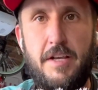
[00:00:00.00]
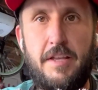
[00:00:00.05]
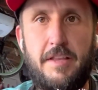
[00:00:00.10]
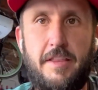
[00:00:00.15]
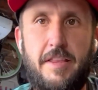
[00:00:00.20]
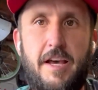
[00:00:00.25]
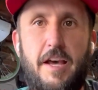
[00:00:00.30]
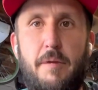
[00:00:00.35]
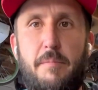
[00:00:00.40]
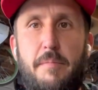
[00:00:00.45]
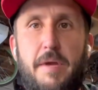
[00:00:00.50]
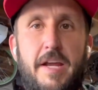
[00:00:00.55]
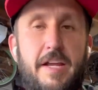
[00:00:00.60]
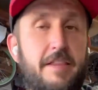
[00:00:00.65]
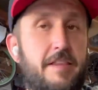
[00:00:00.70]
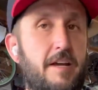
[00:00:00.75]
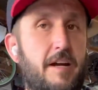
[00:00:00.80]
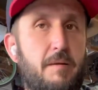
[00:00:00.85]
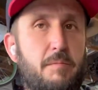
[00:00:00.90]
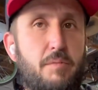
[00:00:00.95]
that
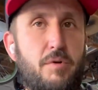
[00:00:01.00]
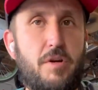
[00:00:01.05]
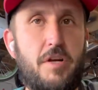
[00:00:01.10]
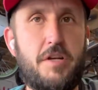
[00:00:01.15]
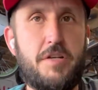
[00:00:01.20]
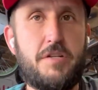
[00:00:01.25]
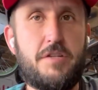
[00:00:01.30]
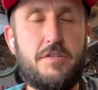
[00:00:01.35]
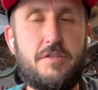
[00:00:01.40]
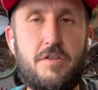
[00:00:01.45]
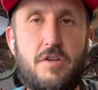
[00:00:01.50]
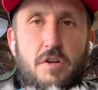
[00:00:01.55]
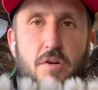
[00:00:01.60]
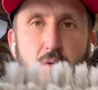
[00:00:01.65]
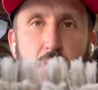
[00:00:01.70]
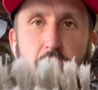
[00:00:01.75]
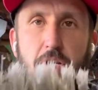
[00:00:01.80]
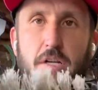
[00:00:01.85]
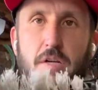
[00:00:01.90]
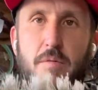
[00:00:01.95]
made that brush.
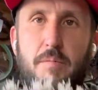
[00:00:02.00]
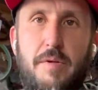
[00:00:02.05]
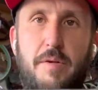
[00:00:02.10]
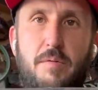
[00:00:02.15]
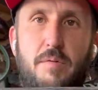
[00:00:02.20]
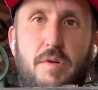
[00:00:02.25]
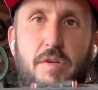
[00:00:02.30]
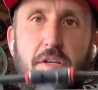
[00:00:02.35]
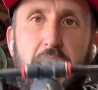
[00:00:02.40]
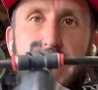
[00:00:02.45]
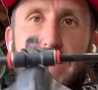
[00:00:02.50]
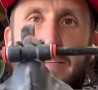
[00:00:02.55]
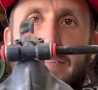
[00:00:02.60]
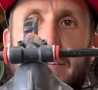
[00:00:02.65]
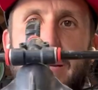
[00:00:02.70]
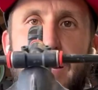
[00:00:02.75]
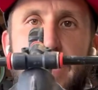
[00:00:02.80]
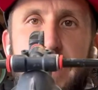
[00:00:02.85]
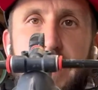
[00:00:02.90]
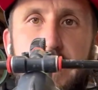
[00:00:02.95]
So it'll be really
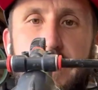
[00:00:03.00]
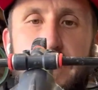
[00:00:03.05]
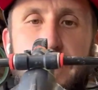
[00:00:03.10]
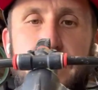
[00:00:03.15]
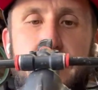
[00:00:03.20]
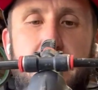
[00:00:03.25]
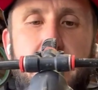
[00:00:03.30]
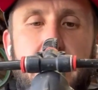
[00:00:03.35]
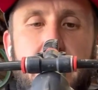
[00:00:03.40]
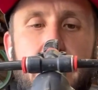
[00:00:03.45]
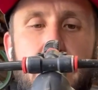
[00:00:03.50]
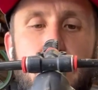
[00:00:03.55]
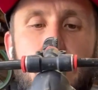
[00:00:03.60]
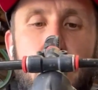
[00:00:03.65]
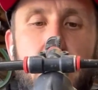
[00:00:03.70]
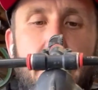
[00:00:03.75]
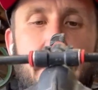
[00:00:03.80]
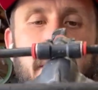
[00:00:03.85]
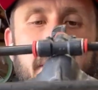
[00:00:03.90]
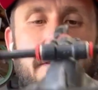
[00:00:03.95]
exciting to see,
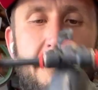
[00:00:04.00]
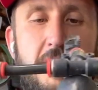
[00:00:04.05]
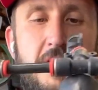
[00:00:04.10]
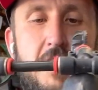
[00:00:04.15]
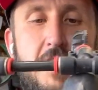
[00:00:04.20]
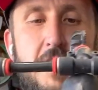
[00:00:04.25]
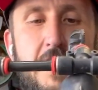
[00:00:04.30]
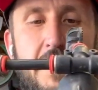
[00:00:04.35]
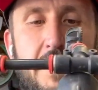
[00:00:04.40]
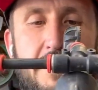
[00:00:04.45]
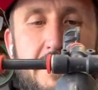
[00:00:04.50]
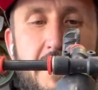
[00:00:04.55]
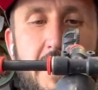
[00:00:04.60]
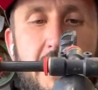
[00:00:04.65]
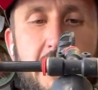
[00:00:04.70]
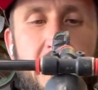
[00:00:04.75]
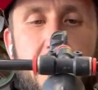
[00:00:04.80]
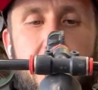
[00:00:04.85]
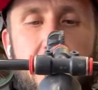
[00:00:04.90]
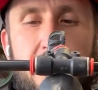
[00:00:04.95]
or it is
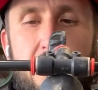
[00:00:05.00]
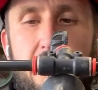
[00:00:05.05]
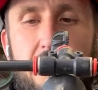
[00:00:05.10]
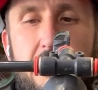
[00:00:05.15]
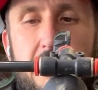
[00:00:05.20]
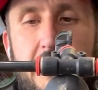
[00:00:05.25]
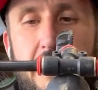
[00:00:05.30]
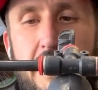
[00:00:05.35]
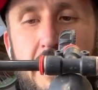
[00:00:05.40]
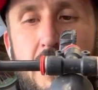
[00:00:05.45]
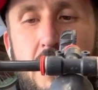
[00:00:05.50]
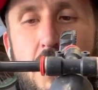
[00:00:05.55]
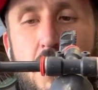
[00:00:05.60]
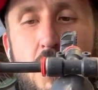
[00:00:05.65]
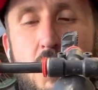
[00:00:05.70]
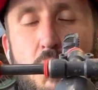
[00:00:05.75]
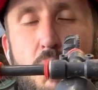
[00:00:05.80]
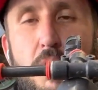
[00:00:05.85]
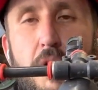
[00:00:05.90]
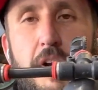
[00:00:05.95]
exciting to see
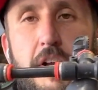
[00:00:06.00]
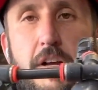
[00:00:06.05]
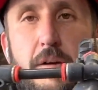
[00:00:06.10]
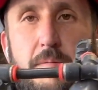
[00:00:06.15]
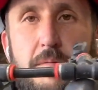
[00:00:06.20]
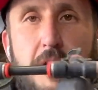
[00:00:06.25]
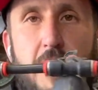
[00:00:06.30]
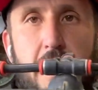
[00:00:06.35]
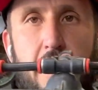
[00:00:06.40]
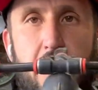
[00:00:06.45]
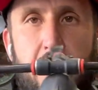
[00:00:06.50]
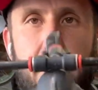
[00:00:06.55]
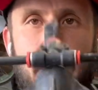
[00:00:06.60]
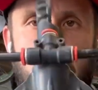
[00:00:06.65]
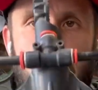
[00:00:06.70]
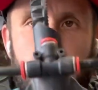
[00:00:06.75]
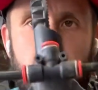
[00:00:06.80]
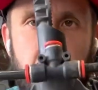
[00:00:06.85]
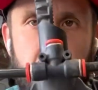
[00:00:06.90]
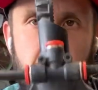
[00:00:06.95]
what comes out of
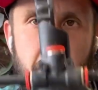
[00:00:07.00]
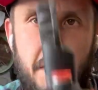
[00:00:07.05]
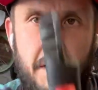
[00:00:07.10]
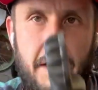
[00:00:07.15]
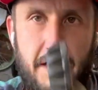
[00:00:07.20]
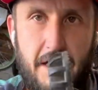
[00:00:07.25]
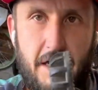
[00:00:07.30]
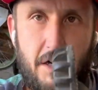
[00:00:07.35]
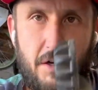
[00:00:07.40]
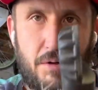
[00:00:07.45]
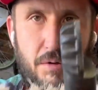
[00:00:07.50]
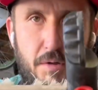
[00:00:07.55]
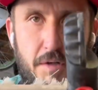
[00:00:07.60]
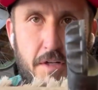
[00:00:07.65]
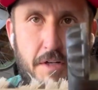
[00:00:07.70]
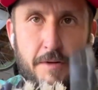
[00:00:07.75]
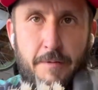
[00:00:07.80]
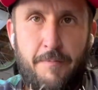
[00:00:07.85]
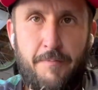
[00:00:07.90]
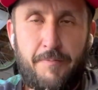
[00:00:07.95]
that brush and how
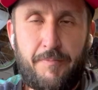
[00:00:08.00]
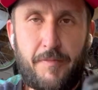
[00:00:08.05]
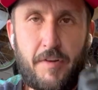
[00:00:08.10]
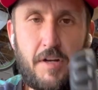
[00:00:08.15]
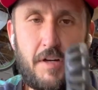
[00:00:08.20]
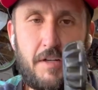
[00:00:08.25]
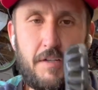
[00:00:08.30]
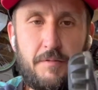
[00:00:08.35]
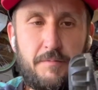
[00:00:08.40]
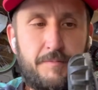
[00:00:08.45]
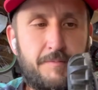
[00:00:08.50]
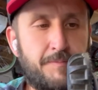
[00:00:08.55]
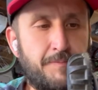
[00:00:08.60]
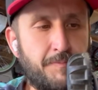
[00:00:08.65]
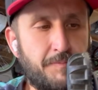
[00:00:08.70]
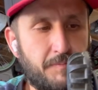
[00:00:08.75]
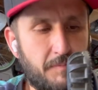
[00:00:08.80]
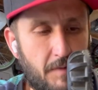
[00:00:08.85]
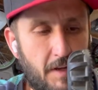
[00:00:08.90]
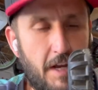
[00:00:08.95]

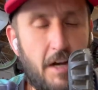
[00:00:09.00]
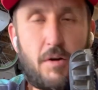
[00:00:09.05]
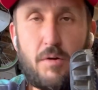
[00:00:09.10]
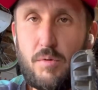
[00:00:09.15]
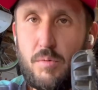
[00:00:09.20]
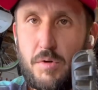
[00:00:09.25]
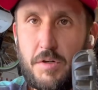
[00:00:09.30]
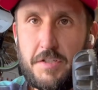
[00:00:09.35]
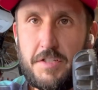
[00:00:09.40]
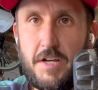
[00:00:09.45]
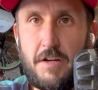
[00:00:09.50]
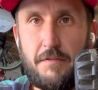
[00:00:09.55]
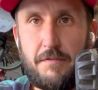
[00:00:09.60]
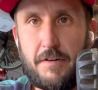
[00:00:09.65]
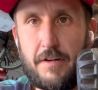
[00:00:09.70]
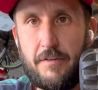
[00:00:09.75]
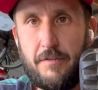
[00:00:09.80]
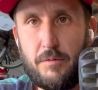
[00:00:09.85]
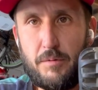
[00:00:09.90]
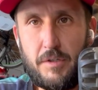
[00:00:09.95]
it works out
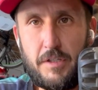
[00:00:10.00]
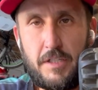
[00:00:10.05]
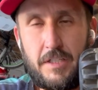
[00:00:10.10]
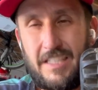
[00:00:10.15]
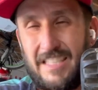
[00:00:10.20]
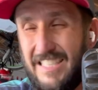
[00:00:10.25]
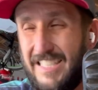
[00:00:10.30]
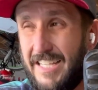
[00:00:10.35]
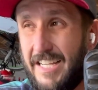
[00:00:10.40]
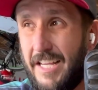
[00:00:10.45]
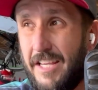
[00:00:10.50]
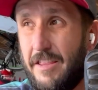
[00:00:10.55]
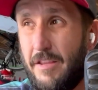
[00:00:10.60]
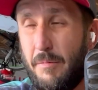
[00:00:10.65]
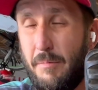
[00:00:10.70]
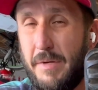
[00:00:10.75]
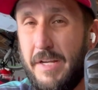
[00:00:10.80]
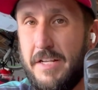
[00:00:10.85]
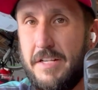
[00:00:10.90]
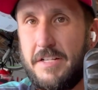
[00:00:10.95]
for everyone. In the
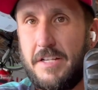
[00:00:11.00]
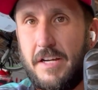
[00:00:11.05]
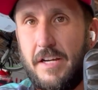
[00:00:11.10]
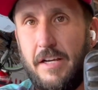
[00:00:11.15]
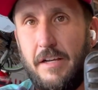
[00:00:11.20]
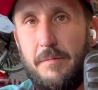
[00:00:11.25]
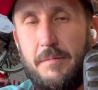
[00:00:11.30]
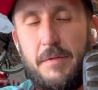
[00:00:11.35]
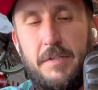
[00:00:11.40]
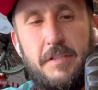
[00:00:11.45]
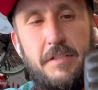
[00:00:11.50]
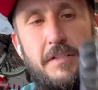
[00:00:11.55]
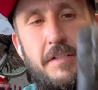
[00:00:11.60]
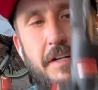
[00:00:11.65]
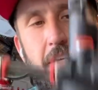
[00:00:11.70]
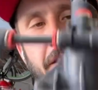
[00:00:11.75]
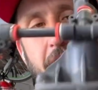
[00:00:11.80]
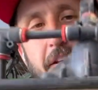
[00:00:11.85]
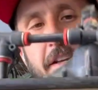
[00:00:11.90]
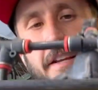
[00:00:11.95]
meantime,
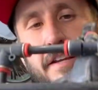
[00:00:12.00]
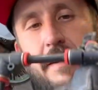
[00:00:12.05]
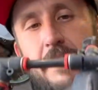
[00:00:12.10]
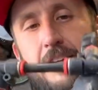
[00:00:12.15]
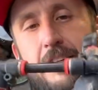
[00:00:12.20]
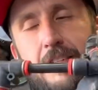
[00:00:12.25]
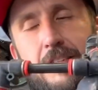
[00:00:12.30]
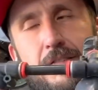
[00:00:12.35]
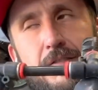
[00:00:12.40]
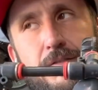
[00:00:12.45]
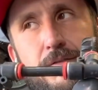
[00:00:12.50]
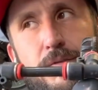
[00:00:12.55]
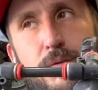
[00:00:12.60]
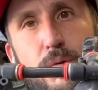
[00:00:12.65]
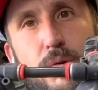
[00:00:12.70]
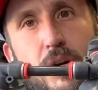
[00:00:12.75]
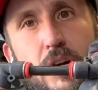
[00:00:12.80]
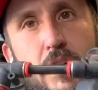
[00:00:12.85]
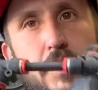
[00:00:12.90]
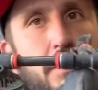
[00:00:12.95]
I think it is a
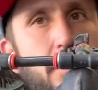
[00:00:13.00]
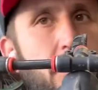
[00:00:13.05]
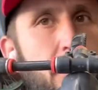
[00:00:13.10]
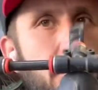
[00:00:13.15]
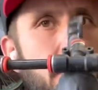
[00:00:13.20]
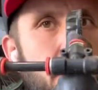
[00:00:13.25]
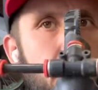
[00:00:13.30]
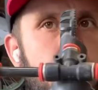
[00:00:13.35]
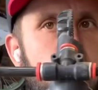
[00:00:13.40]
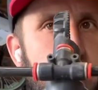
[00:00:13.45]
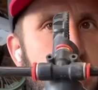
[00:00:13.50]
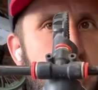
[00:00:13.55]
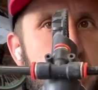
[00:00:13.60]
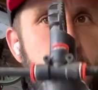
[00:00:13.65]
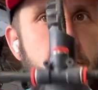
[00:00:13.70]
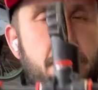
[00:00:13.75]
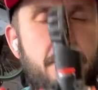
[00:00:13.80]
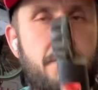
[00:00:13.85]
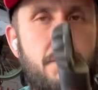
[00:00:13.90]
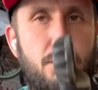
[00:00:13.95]
$400
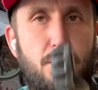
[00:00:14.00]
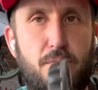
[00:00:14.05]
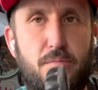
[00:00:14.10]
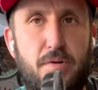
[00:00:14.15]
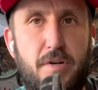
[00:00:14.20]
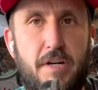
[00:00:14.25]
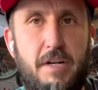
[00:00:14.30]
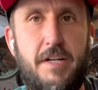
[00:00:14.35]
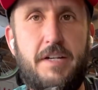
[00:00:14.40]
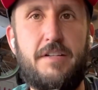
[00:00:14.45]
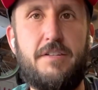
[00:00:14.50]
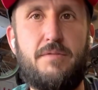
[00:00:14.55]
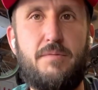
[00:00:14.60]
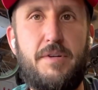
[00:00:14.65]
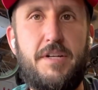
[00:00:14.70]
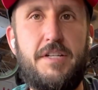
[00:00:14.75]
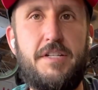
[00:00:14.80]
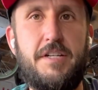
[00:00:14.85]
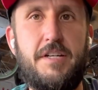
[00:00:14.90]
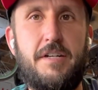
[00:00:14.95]
brush, full price,
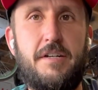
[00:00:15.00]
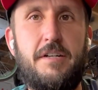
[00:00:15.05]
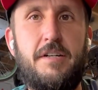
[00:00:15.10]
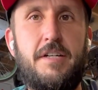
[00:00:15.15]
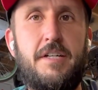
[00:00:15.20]
retail.